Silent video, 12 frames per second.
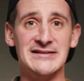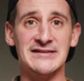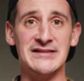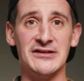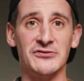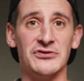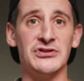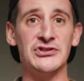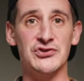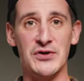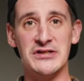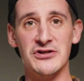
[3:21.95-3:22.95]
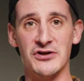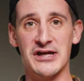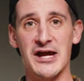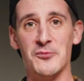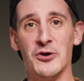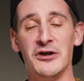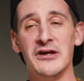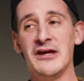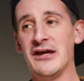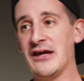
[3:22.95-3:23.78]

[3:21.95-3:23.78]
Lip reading: the signal straight to your camera.